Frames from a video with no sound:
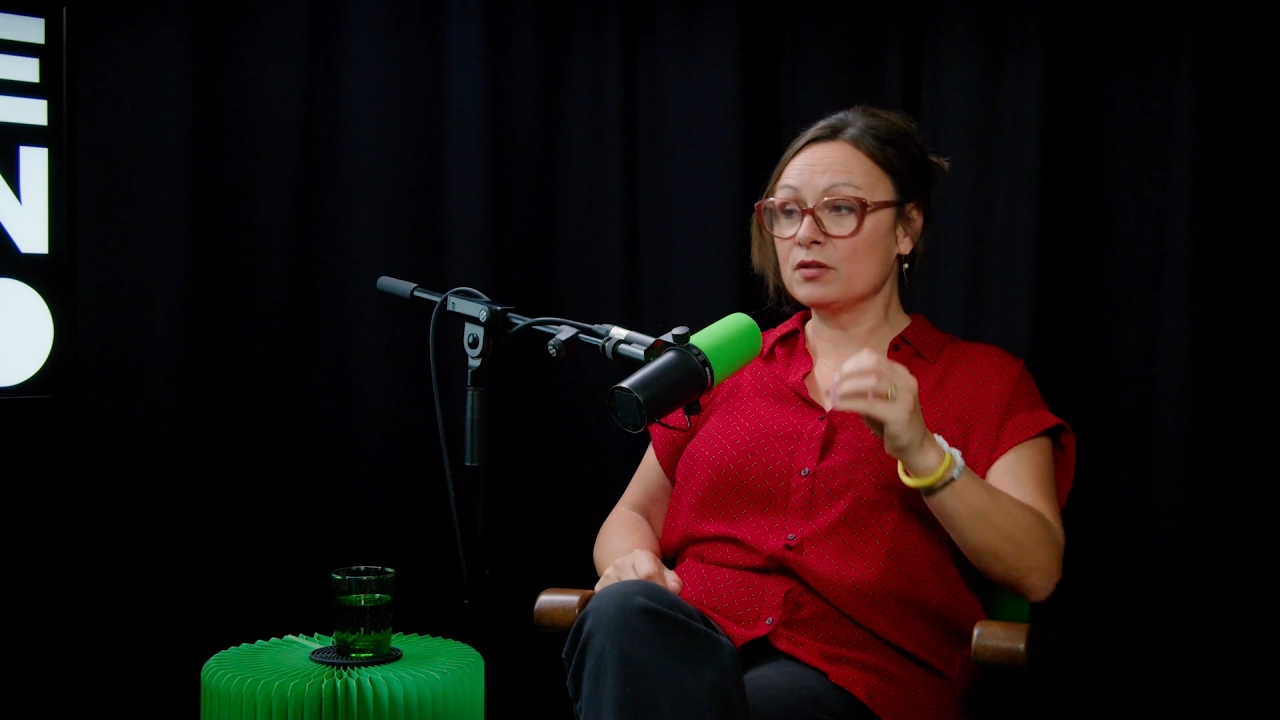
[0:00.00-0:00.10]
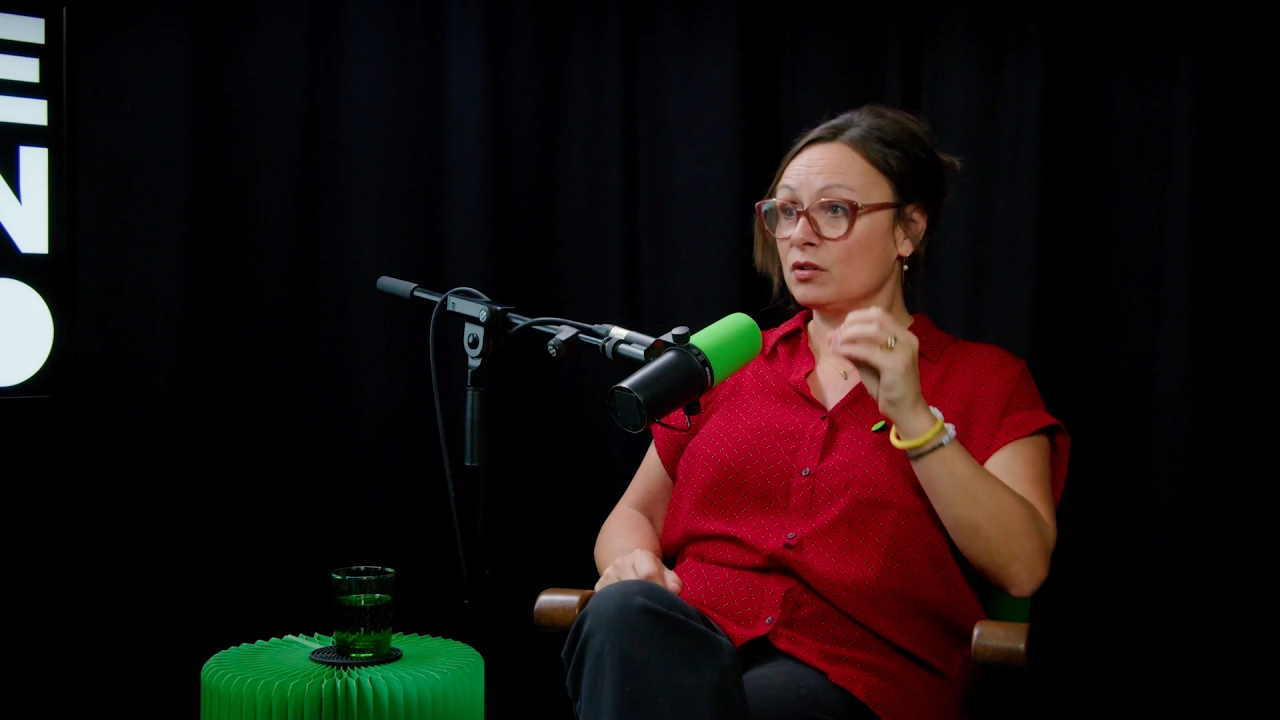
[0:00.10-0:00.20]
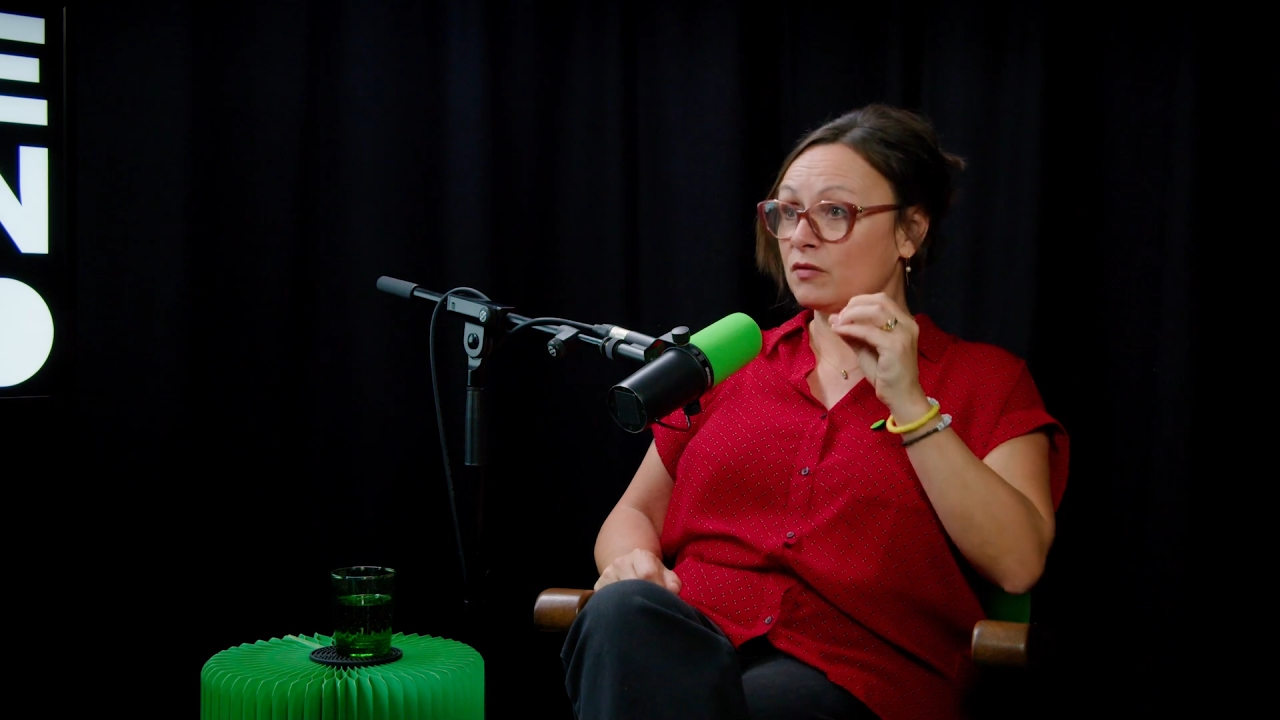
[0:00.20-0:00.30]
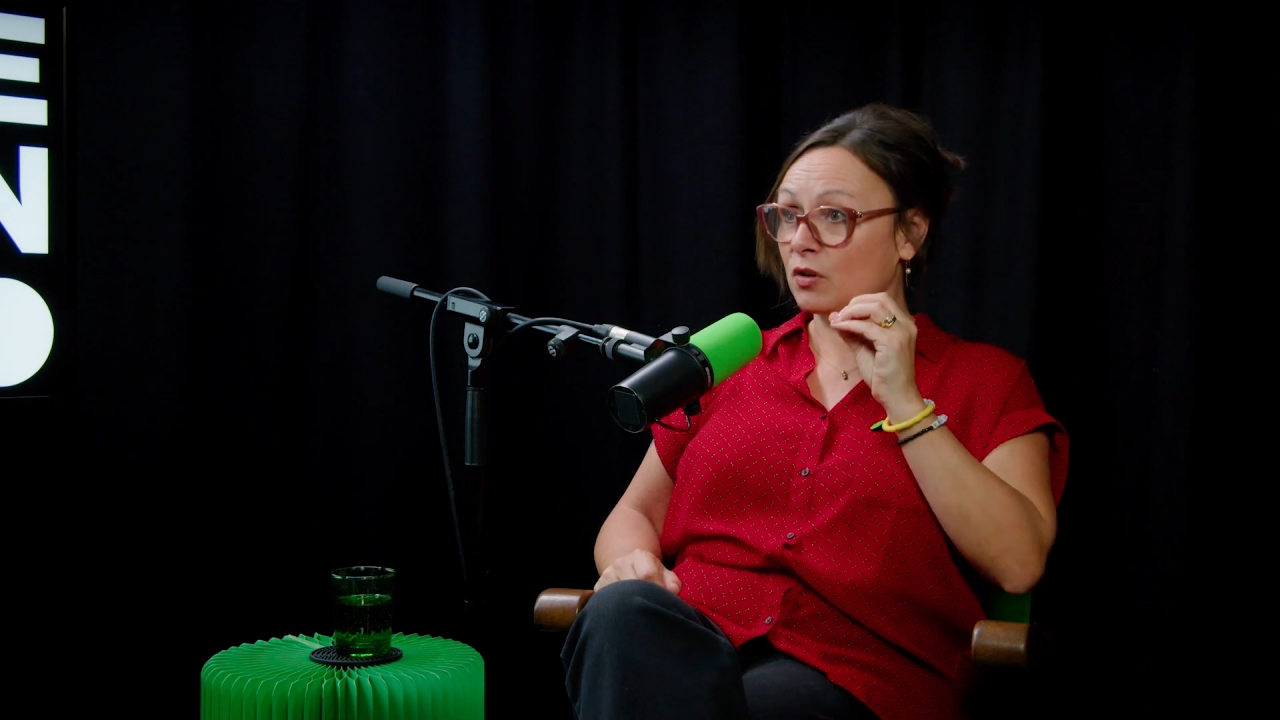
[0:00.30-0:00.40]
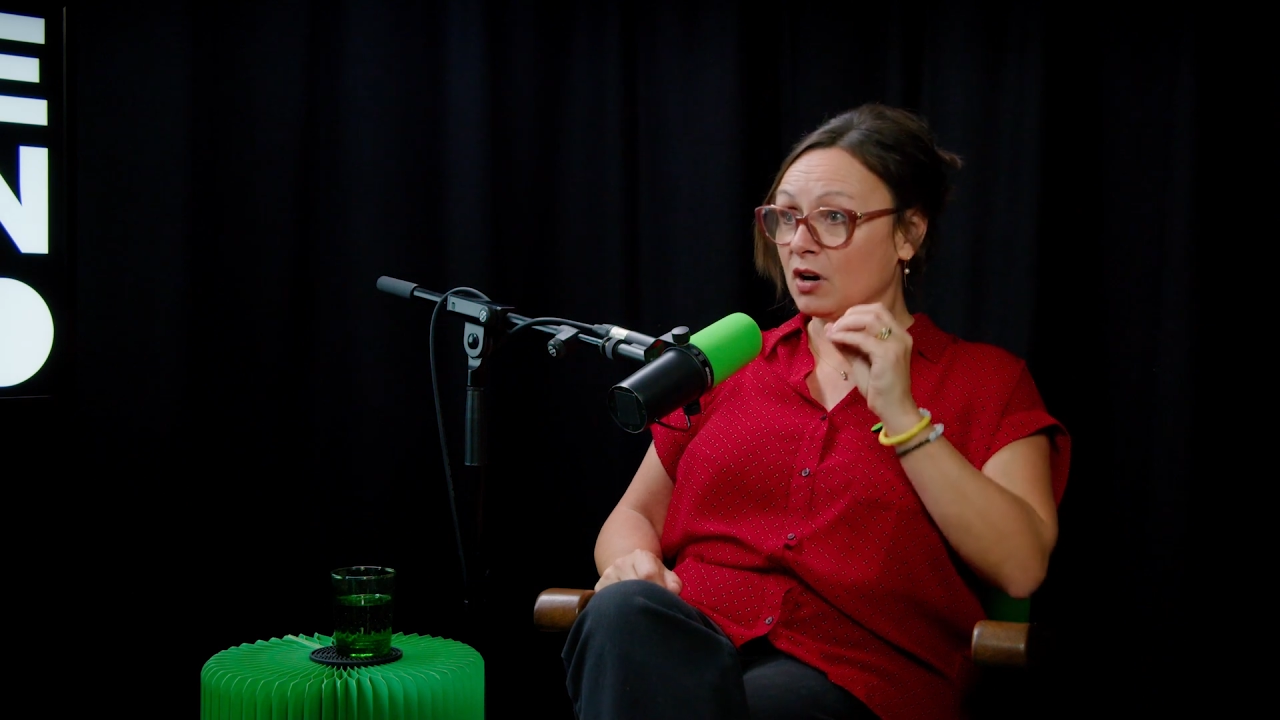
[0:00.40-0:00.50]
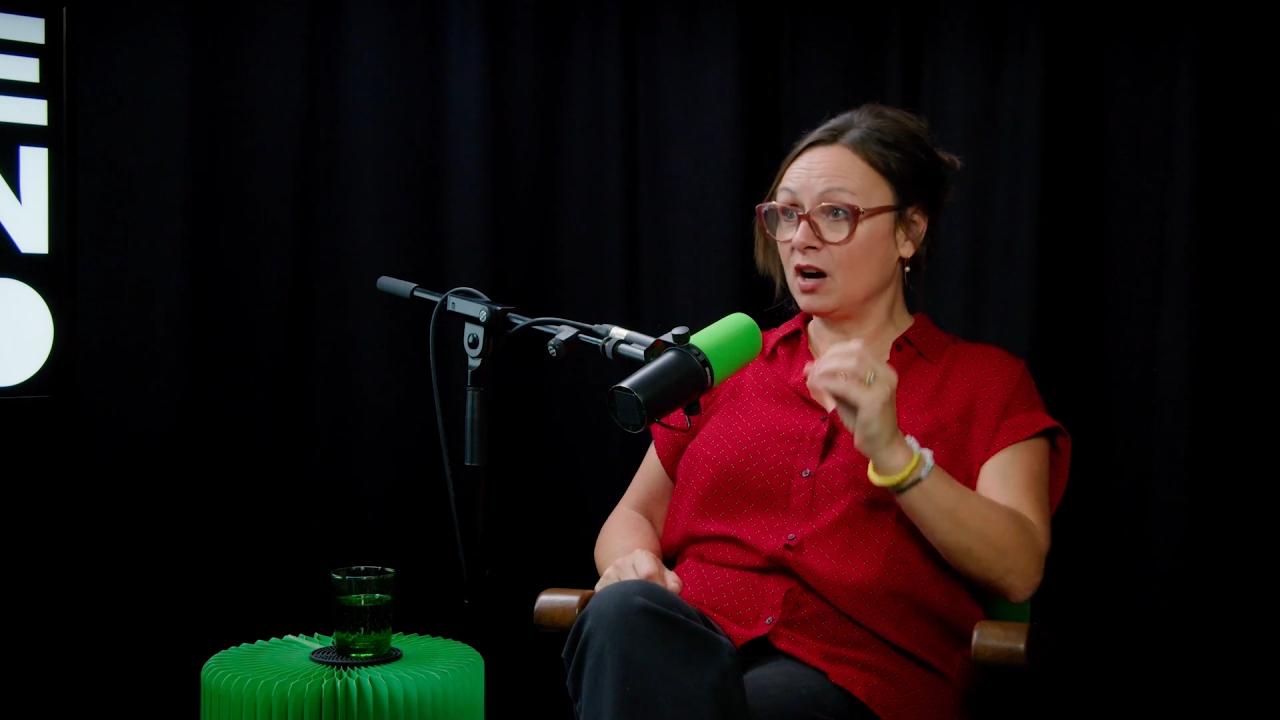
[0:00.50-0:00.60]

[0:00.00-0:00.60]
that you've got